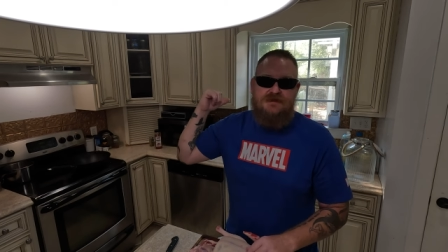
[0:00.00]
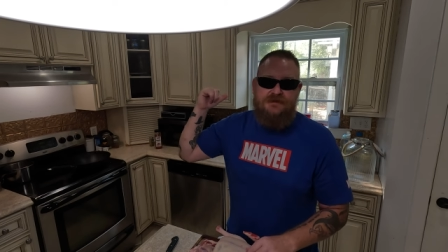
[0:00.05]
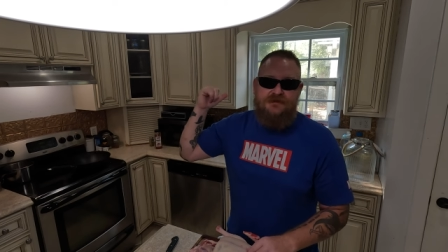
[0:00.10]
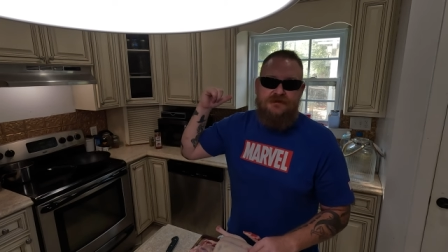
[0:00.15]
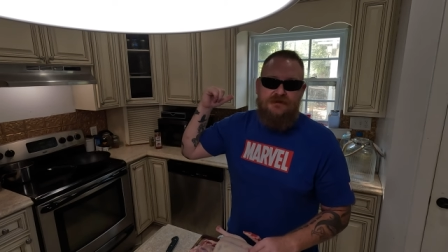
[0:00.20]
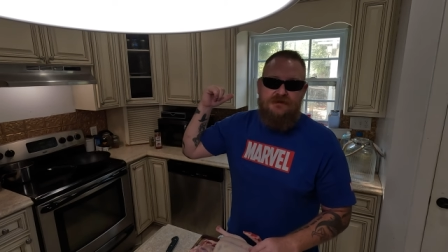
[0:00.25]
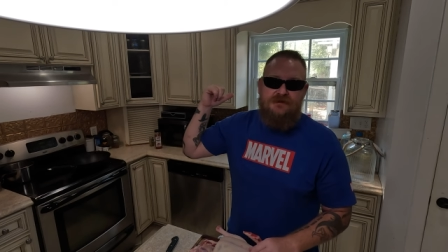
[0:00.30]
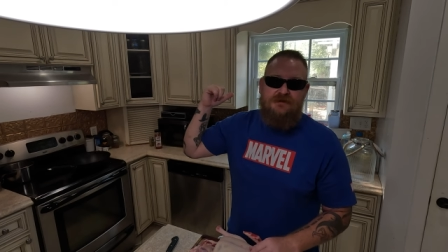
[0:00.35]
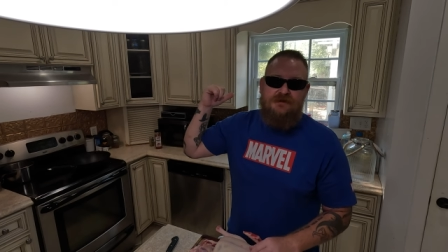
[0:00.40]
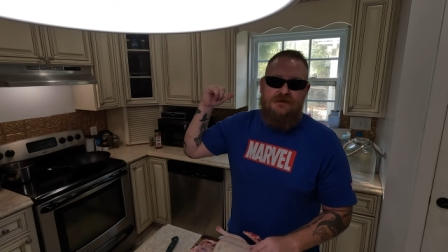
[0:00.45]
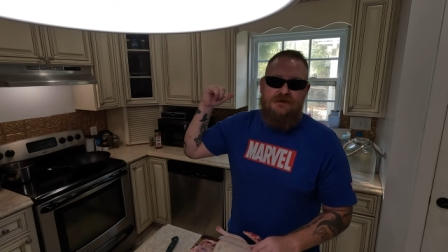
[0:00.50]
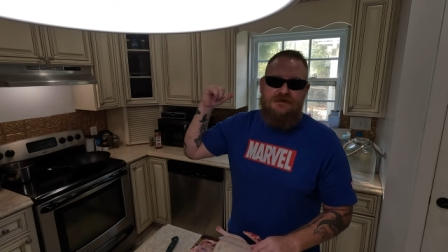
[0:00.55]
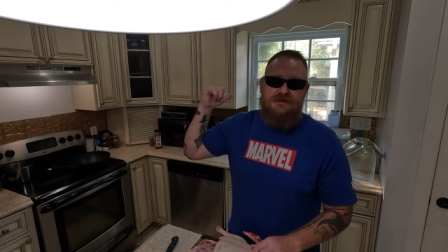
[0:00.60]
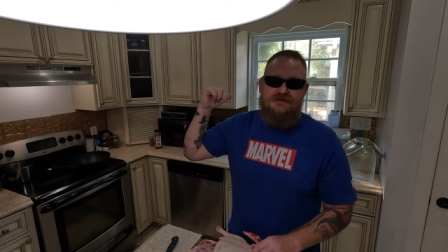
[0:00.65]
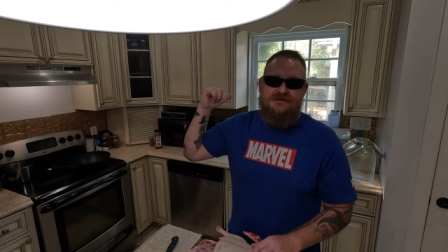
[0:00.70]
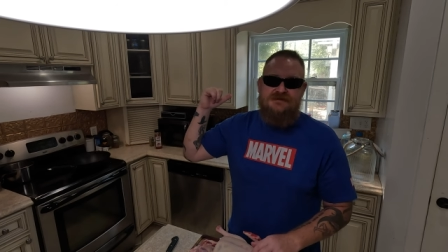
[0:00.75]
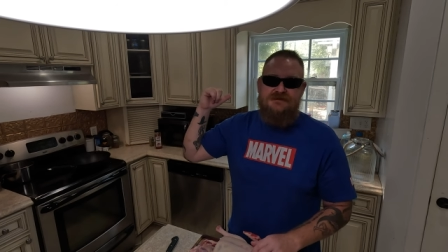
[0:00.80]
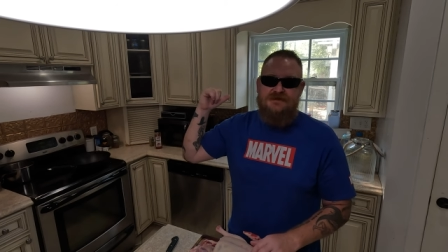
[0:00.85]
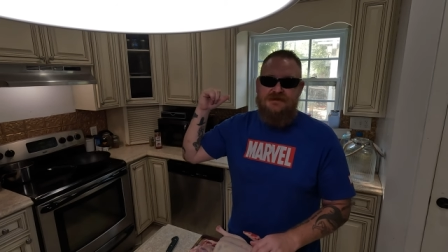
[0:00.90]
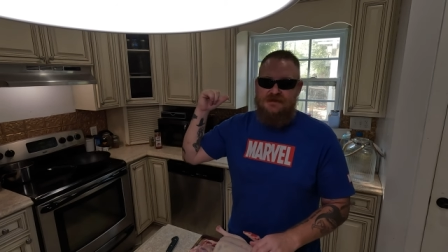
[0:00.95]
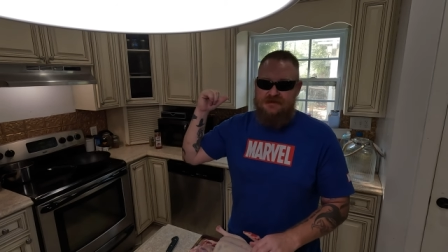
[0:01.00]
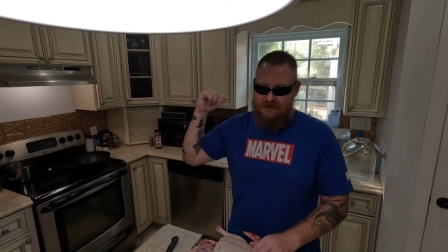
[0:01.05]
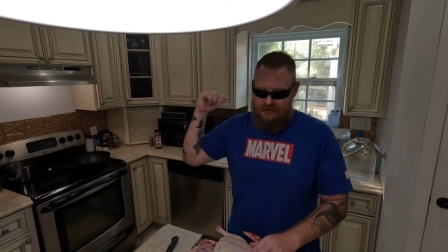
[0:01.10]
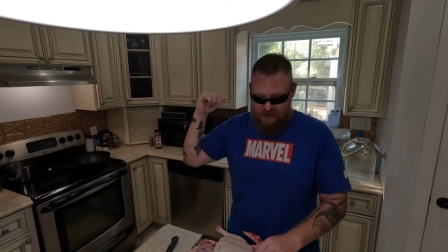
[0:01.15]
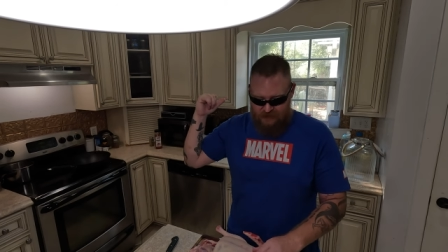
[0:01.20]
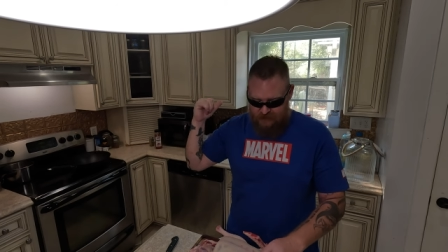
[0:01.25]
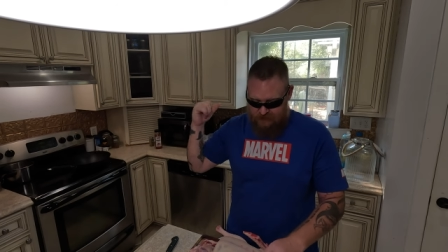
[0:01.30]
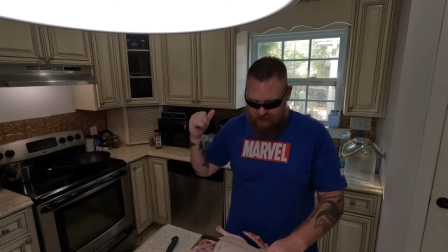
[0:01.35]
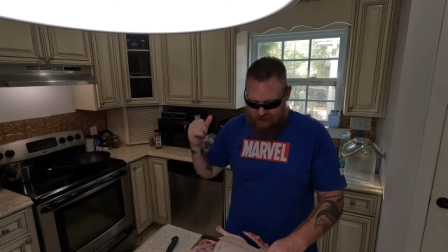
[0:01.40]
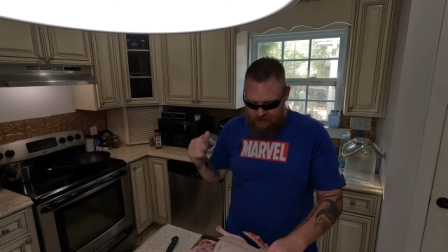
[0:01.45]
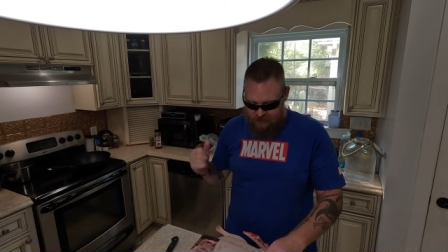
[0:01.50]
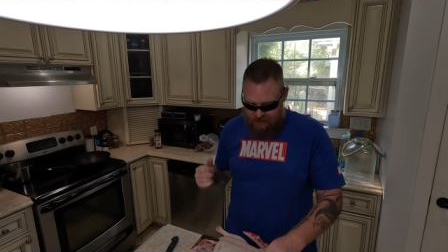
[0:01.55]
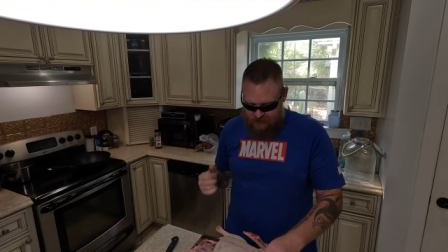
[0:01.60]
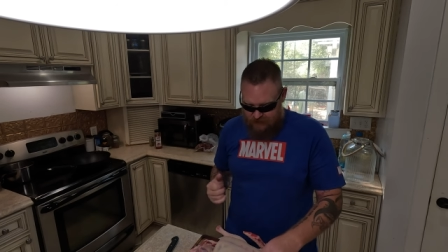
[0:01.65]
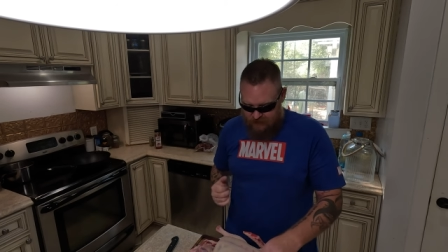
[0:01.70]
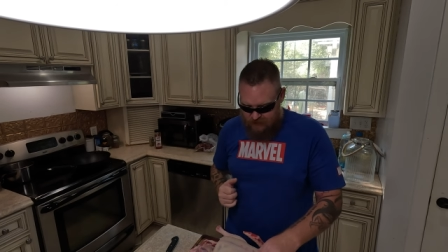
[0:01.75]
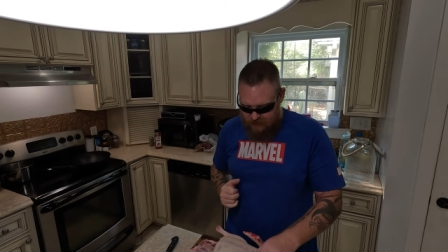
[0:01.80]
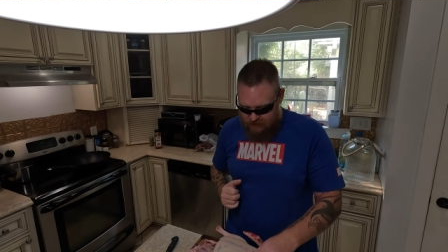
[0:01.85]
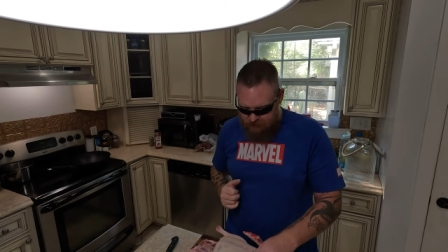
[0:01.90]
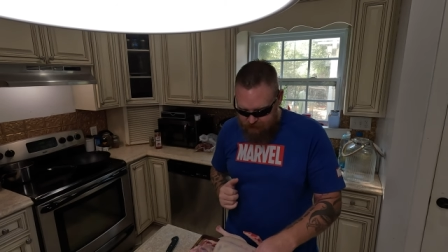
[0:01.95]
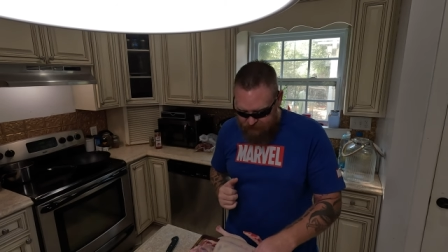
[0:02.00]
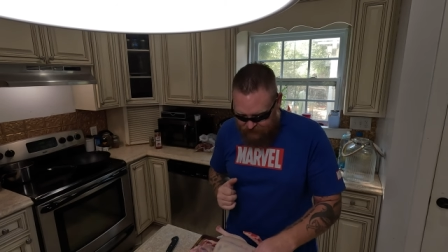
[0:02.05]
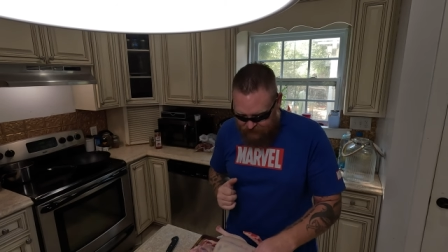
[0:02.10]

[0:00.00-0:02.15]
and thawing in the sink uh,